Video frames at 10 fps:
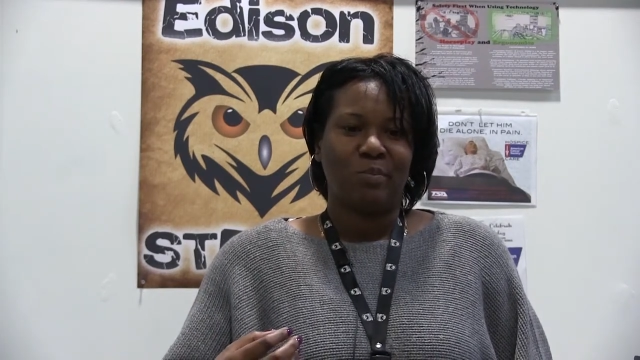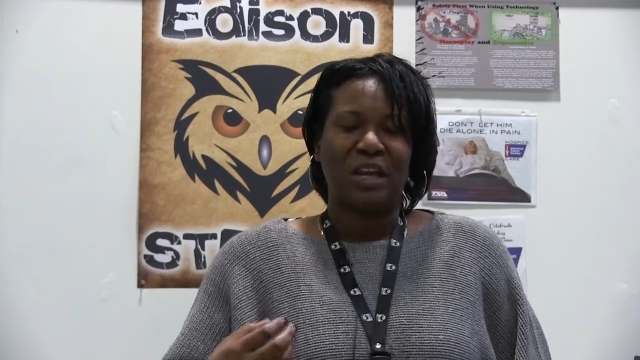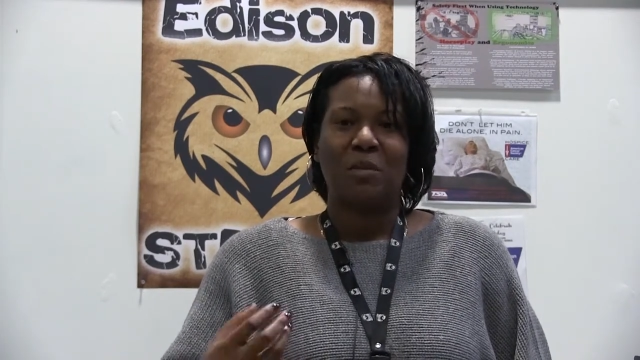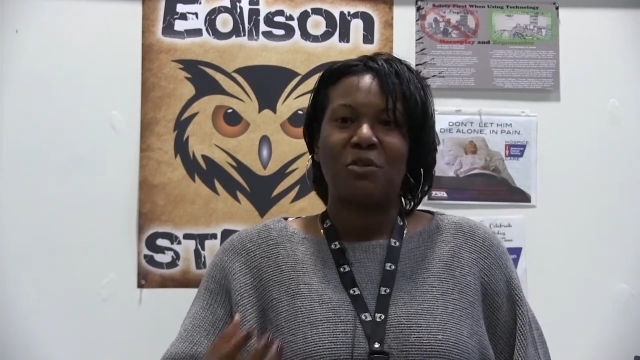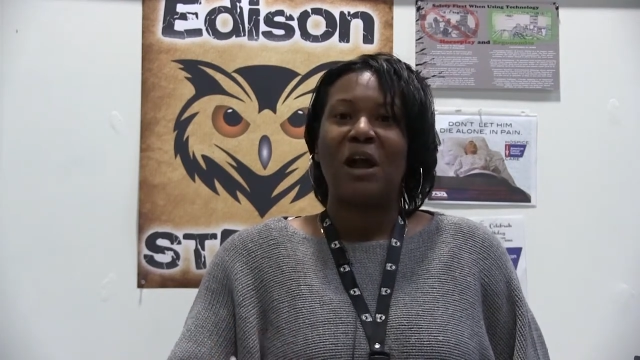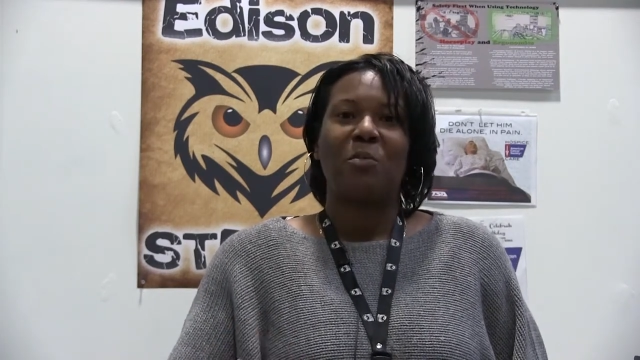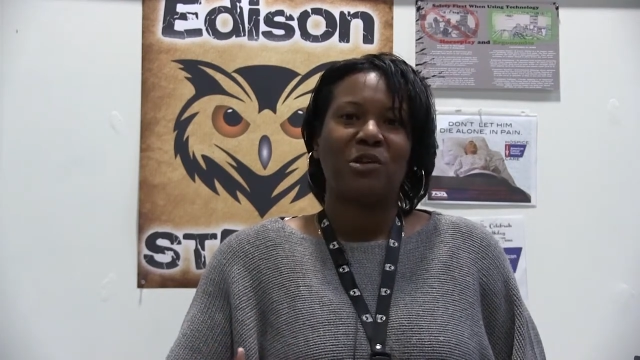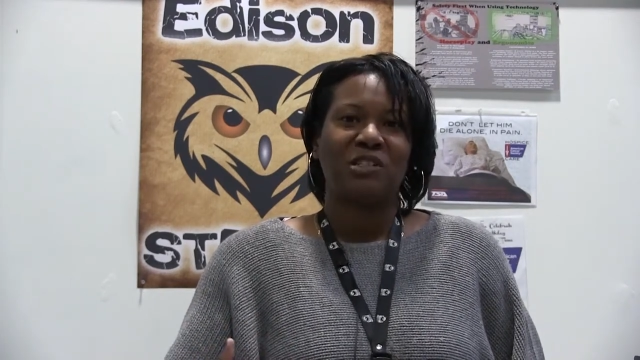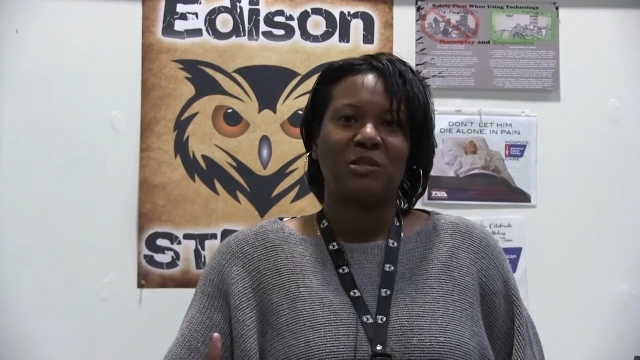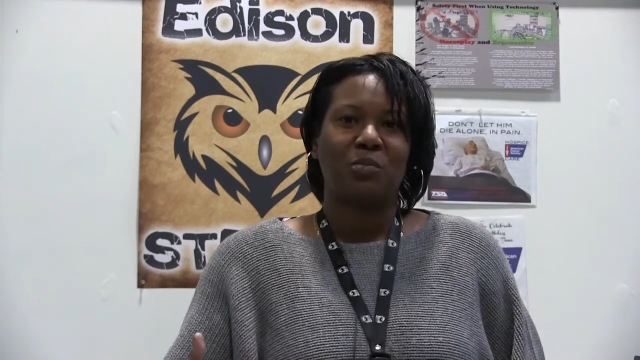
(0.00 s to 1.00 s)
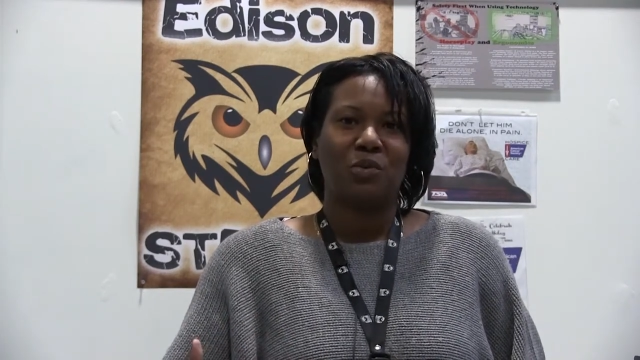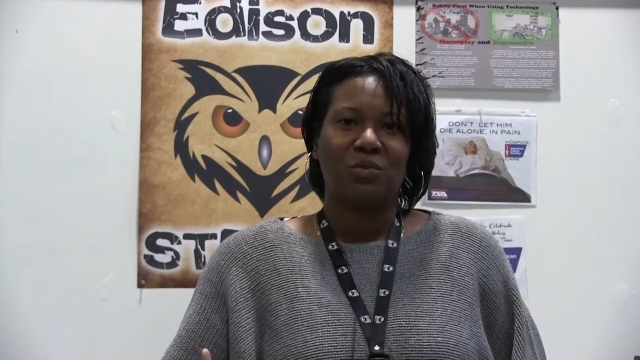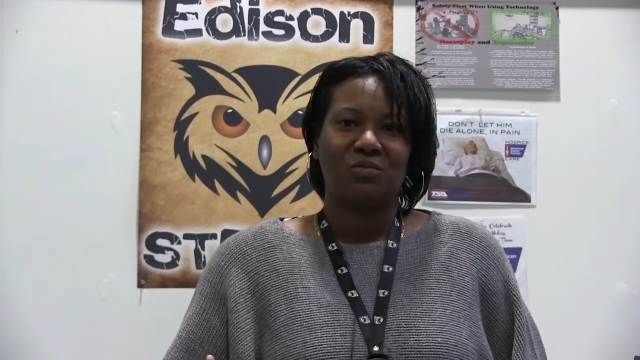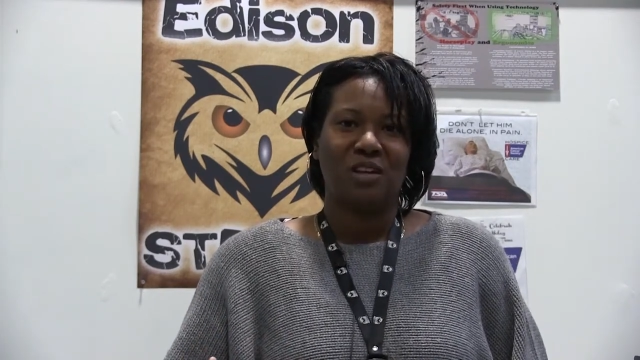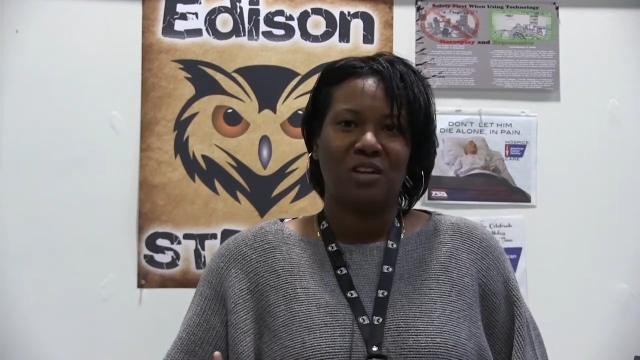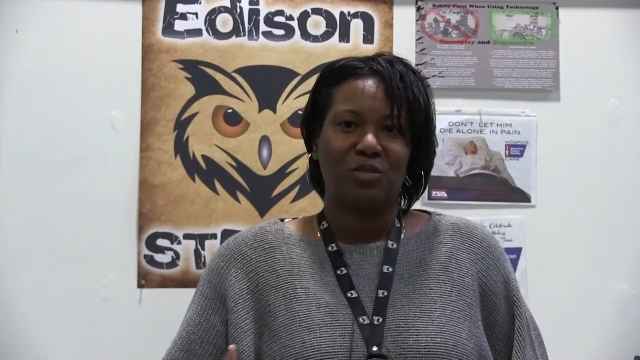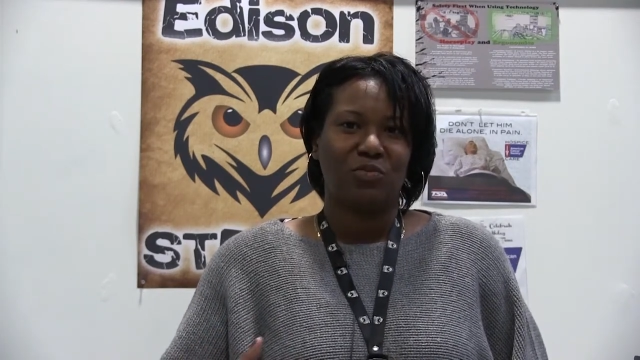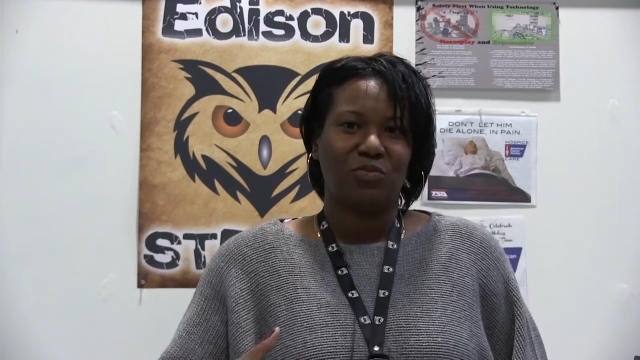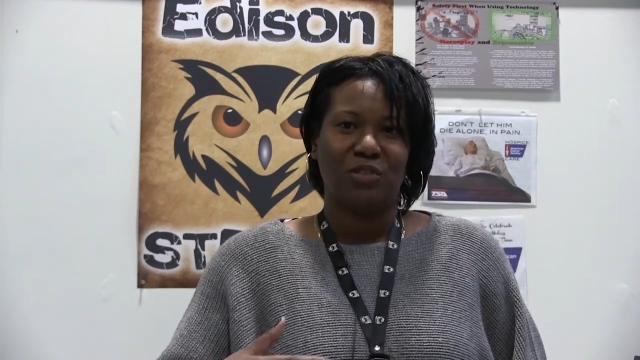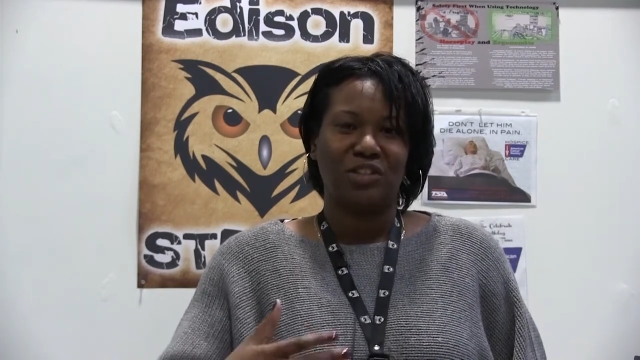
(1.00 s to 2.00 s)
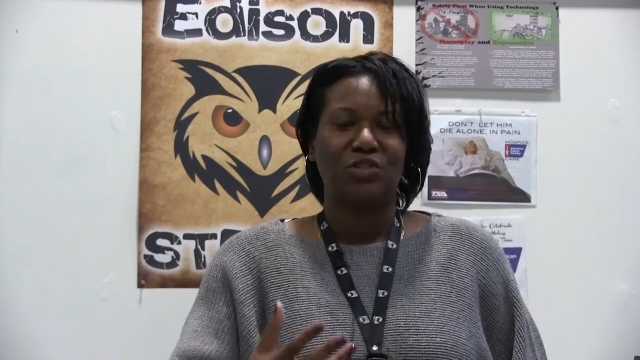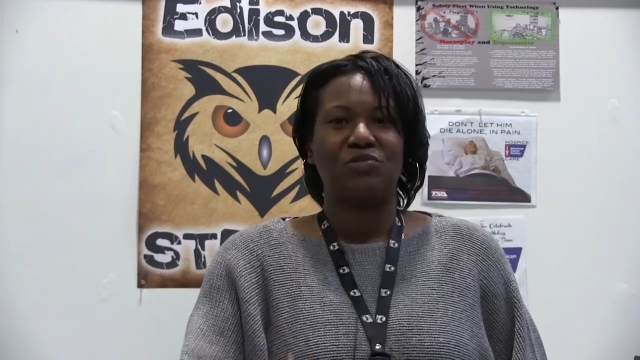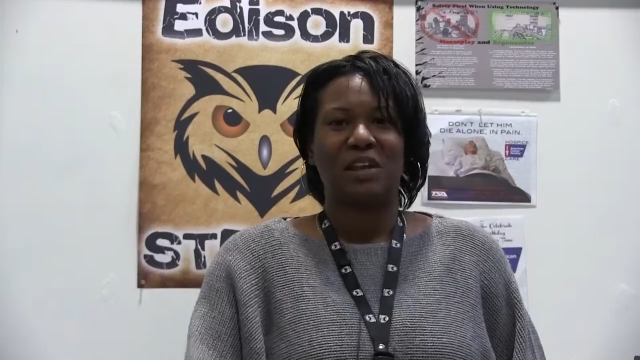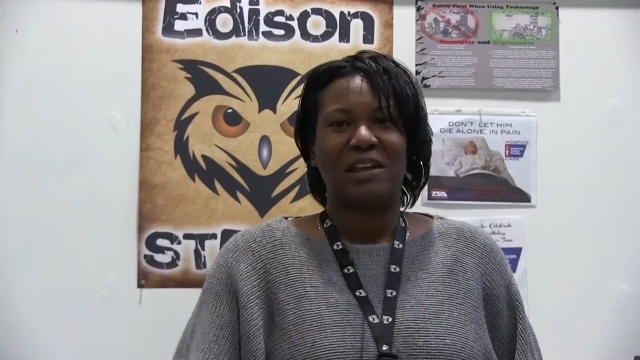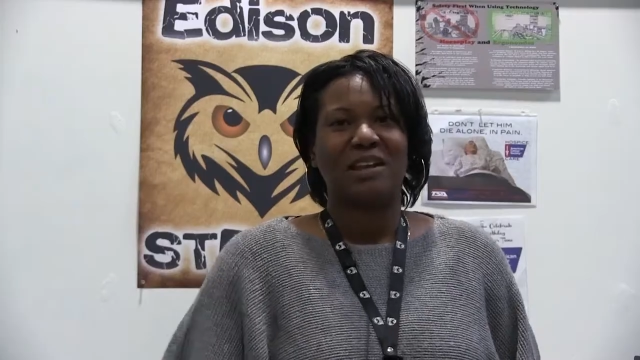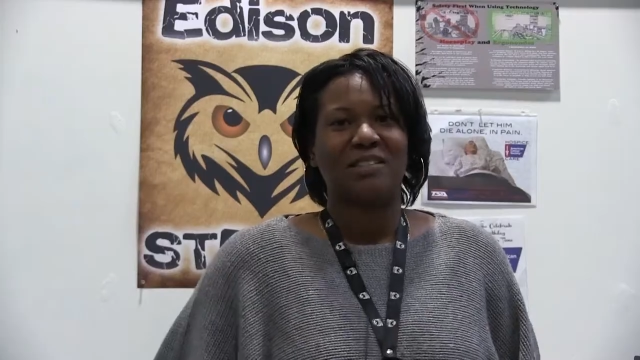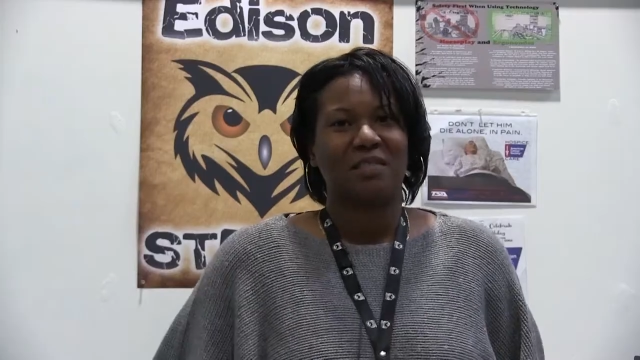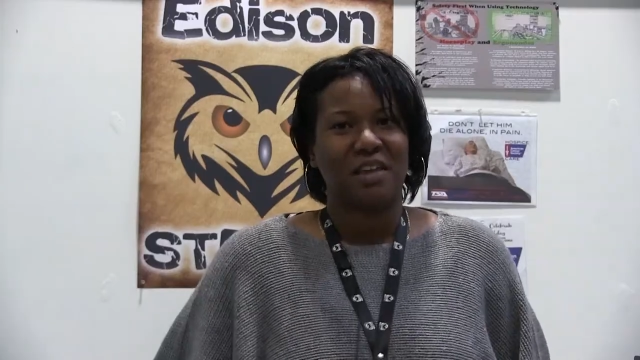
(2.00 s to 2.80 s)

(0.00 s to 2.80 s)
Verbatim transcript: being a proud principal of a student like